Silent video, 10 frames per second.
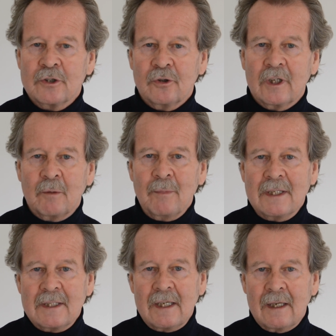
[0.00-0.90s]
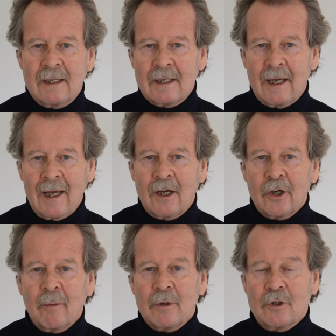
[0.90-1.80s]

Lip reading: So that means economic,